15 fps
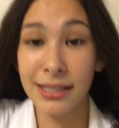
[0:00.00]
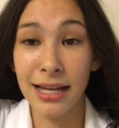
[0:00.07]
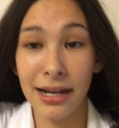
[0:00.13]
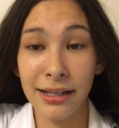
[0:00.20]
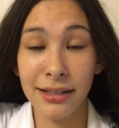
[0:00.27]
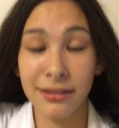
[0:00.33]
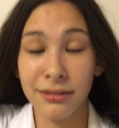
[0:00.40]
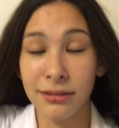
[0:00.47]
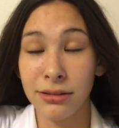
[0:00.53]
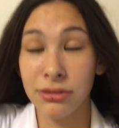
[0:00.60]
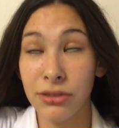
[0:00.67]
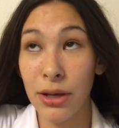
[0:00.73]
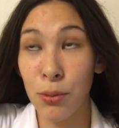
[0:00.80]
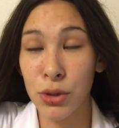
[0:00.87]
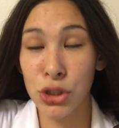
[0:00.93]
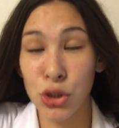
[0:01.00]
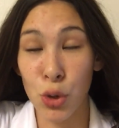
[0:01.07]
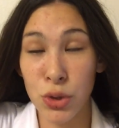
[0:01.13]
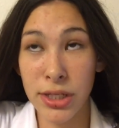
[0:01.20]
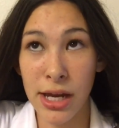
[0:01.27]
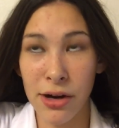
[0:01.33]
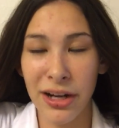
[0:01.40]
That it was so
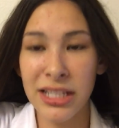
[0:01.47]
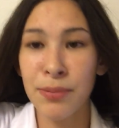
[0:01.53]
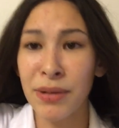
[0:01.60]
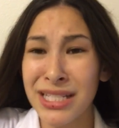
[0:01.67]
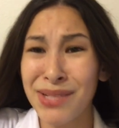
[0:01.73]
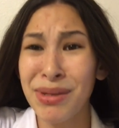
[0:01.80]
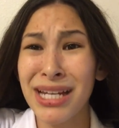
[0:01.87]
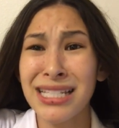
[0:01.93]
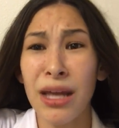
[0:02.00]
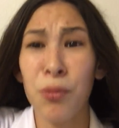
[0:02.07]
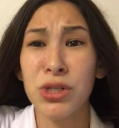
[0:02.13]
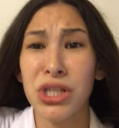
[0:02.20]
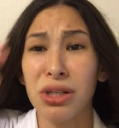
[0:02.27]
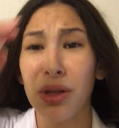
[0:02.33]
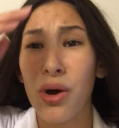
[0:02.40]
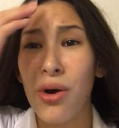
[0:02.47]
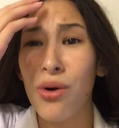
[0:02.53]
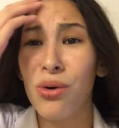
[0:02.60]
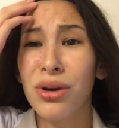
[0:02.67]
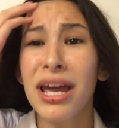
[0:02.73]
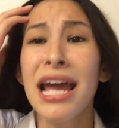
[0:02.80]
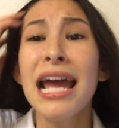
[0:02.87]
scary, especially because I was
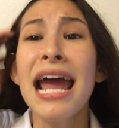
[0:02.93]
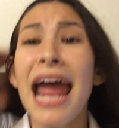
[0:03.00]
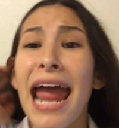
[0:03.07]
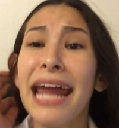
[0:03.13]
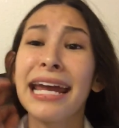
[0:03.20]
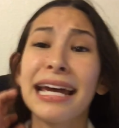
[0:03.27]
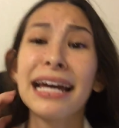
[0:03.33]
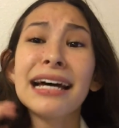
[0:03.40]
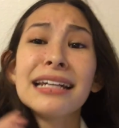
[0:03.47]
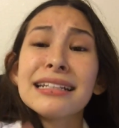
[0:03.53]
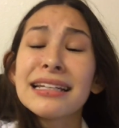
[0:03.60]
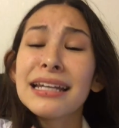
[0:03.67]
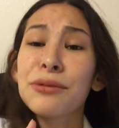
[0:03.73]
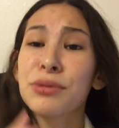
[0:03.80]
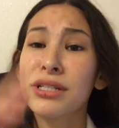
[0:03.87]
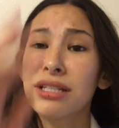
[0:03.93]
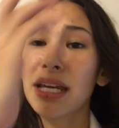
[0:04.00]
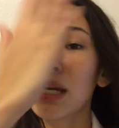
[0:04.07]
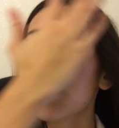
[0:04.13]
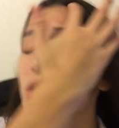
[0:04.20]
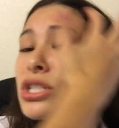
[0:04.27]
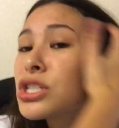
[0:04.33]
alone, and it
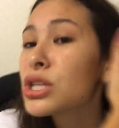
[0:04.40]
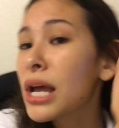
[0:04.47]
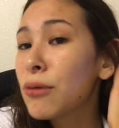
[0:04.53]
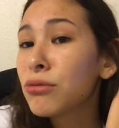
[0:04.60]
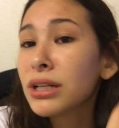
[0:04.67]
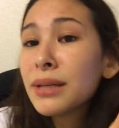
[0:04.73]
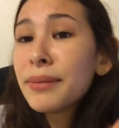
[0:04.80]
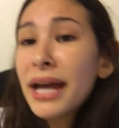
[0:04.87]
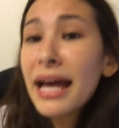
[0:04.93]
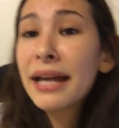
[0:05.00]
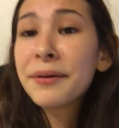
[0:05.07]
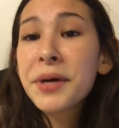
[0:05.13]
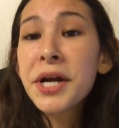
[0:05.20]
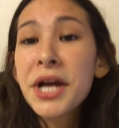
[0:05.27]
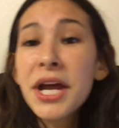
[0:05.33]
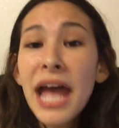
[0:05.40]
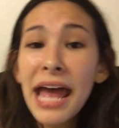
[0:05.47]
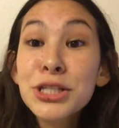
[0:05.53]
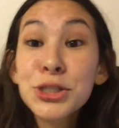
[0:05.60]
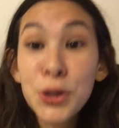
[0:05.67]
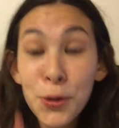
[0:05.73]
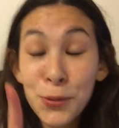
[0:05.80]
was just like really bad.
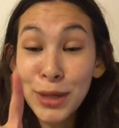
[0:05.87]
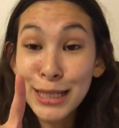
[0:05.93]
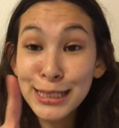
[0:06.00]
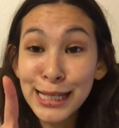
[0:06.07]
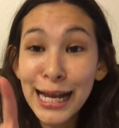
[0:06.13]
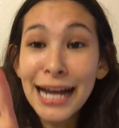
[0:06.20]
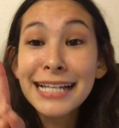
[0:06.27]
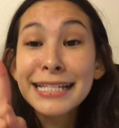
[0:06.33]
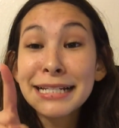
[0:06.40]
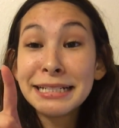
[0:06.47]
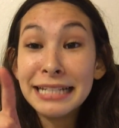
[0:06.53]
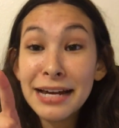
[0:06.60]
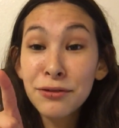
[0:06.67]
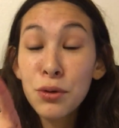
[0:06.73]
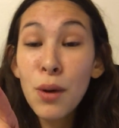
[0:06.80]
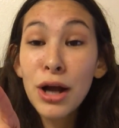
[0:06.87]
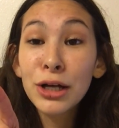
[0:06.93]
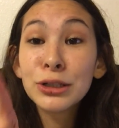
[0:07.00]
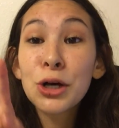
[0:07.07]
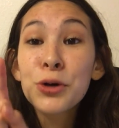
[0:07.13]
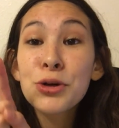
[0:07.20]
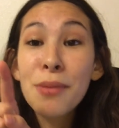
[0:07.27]
So listen, guys, never walk
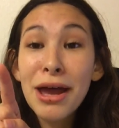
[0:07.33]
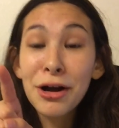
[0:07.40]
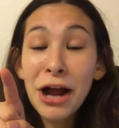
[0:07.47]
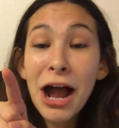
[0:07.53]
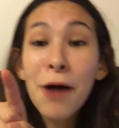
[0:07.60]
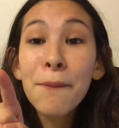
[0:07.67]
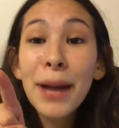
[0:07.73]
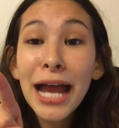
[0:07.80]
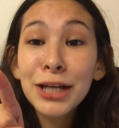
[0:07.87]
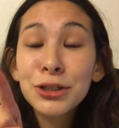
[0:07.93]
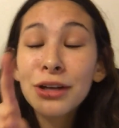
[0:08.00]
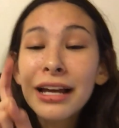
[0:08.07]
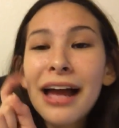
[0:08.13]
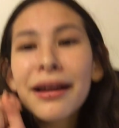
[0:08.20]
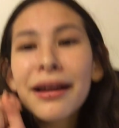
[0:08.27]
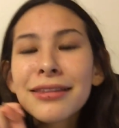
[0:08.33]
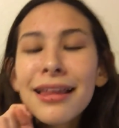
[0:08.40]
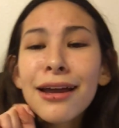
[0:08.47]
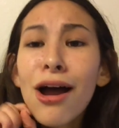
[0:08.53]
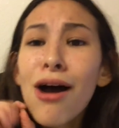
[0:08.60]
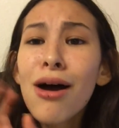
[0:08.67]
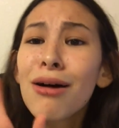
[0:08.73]
alone, no matter how bad
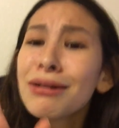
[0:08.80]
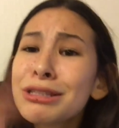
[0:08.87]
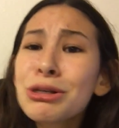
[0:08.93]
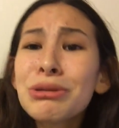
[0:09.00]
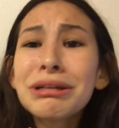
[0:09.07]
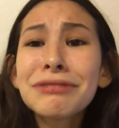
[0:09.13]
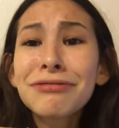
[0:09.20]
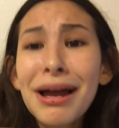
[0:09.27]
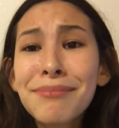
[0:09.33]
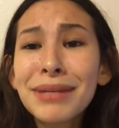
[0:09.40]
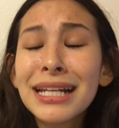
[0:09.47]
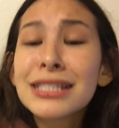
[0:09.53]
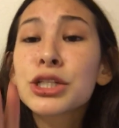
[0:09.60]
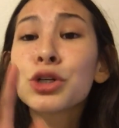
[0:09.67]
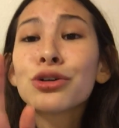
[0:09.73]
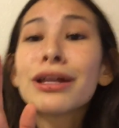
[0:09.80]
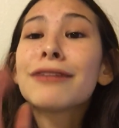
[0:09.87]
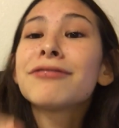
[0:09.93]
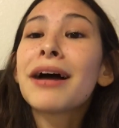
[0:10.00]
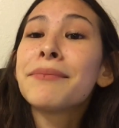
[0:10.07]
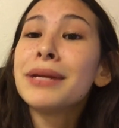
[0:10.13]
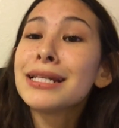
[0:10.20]
like, oh, it's only 5 minutes. Girl,
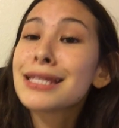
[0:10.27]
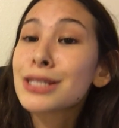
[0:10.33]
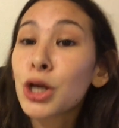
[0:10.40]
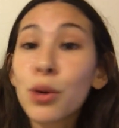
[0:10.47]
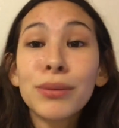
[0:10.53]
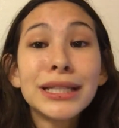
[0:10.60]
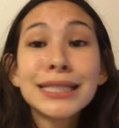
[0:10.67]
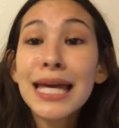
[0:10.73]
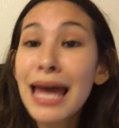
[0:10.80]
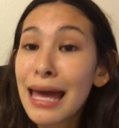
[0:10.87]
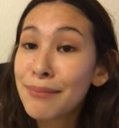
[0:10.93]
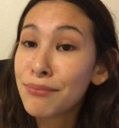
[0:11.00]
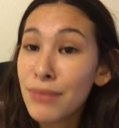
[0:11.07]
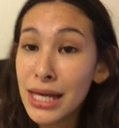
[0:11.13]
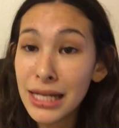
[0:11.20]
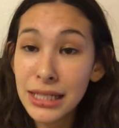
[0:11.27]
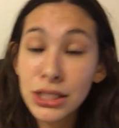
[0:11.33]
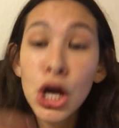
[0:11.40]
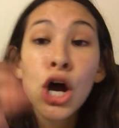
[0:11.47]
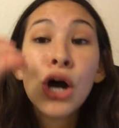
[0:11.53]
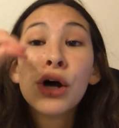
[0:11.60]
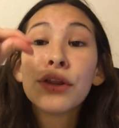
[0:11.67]
that 5 minutes, it's gonna be 10 minutes
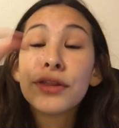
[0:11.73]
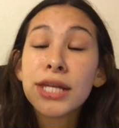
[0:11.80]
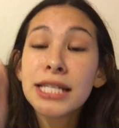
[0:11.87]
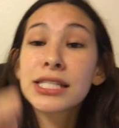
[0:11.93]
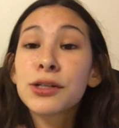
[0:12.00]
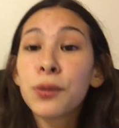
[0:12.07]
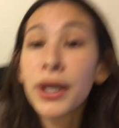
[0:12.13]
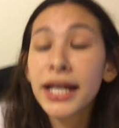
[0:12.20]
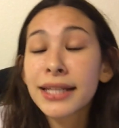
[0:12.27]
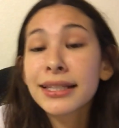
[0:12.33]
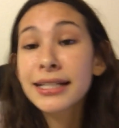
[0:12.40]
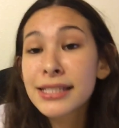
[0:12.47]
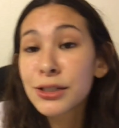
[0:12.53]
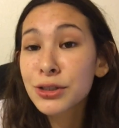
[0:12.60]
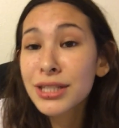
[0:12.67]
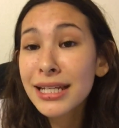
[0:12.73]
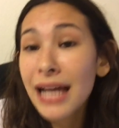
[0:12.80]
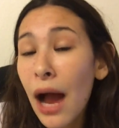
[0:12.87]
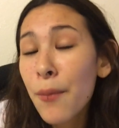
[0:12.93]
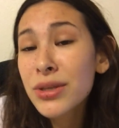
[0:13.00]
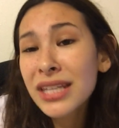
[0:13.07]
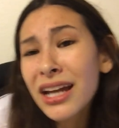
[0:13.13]
this quick. Like seriously,
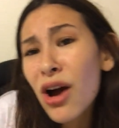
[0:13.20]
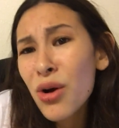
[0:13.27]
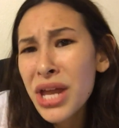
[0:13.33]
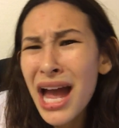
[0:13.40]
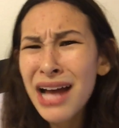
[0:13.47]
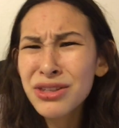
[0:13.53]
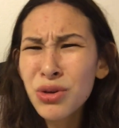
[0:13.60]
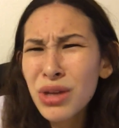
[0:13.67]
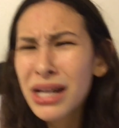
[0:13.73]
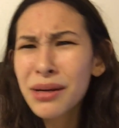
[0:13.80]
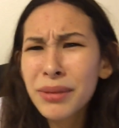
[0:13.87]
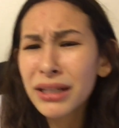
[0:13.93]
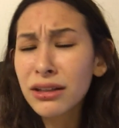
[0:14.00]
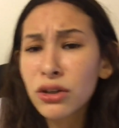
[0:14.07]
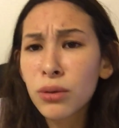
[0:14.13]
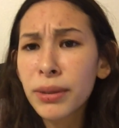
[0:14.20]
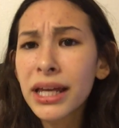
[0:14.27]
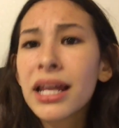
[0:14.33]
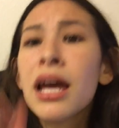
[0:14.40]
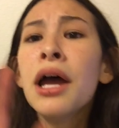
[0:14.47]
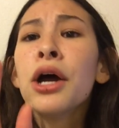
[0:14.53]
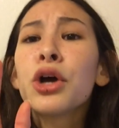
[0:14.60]
I was like, oh yeah, it's only gonna be a little
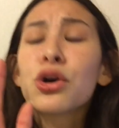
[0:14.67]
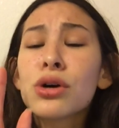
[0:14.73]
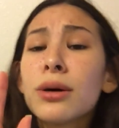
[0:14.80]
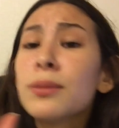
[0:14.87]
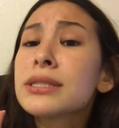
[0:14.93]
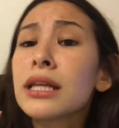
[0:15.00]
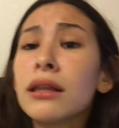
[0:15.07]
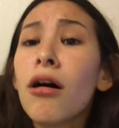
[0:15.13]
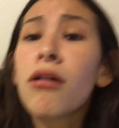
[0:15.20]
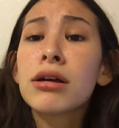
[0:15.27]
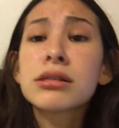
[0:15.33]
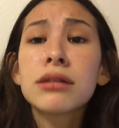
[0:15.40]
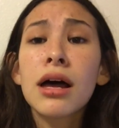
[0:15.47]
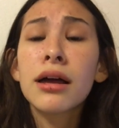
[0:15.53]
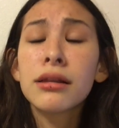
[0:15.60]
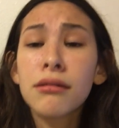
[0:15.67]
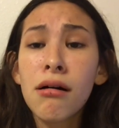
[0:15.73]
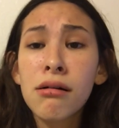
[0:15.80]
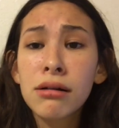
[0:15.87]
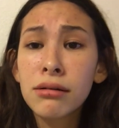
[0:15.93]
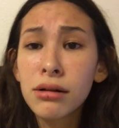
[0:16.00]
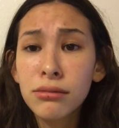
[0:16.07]
bit. Girl, it was the longest
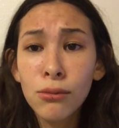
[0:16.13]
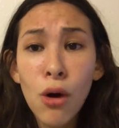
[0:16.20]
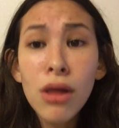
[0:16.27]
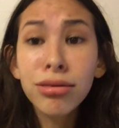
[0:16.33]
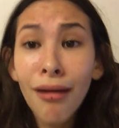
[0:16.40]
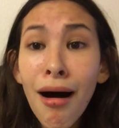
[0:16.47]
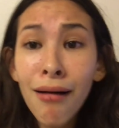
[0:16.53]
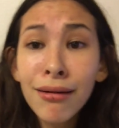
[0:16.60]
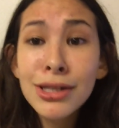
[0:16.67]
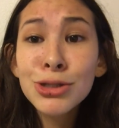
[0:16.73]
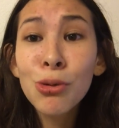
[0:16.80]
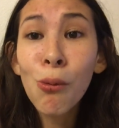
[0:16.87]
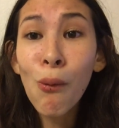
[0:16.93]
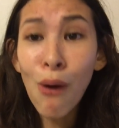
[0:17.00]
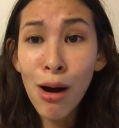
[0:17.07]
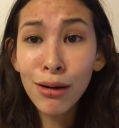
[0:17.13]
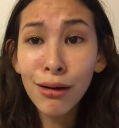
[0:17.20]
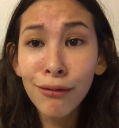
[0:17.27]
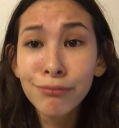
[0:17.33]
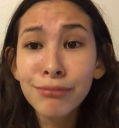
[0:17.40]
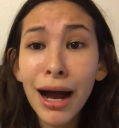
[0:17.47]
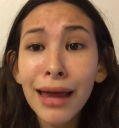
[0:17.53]
walk
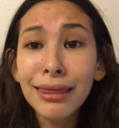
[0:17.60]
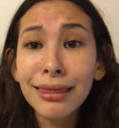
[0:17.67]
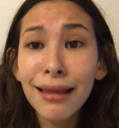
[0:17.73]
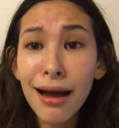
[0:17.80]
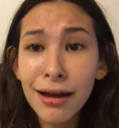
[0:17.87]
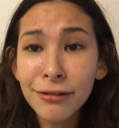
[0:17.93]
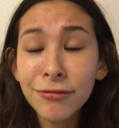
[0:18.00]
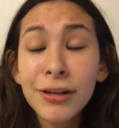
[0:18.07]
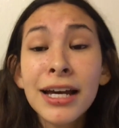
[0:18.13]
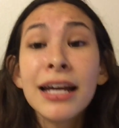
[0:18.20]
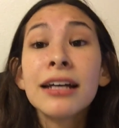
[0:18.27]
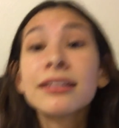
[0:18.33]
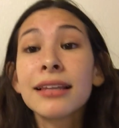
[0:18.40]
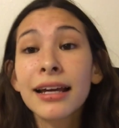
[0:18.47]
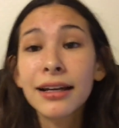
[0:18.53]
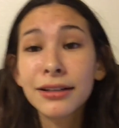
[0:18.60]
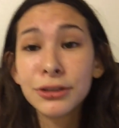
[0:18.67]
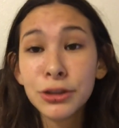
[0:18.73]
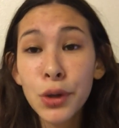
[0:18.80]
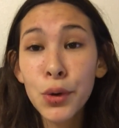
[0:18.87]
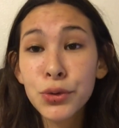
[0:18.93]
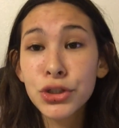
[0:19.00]
of my life, like
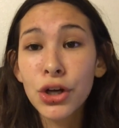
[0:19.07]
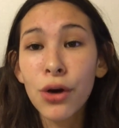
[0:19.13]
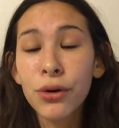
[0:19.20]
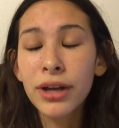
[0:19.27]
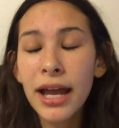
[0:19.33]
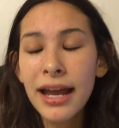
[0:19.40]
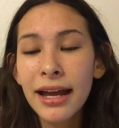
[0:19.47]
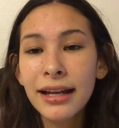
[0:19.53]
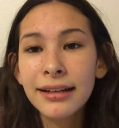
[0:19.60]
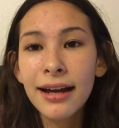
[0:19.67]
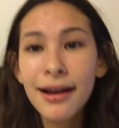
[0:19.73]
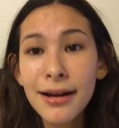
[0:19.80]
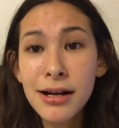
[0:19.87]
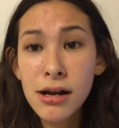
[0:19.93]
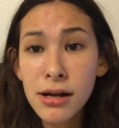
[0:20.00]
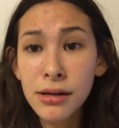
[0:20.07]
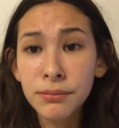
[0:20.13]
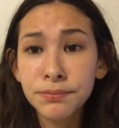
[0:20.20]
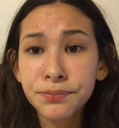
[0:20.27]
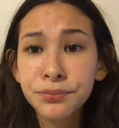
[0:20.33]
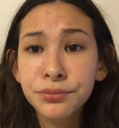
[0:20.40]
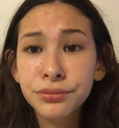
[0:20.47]
no joke. And
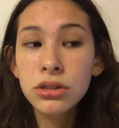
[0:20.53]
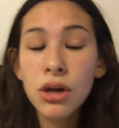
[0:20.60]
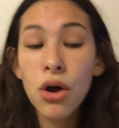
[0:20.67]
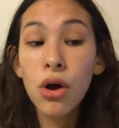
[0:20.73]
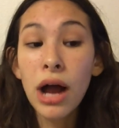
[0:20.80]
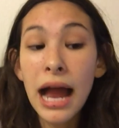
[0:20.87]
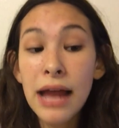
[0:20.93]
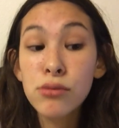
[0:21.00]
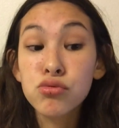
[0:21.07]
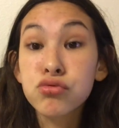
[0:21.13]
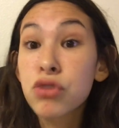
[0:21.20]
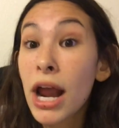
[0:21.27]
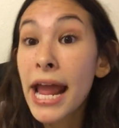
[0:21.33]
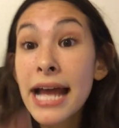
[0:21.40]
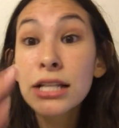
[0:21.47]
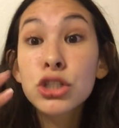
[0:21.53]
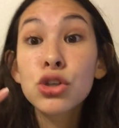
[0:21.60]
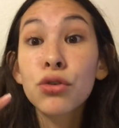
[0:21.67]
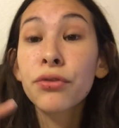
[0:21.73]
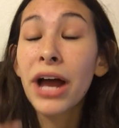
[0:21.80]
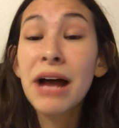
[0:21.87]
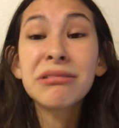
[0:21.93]
so I ran so fast.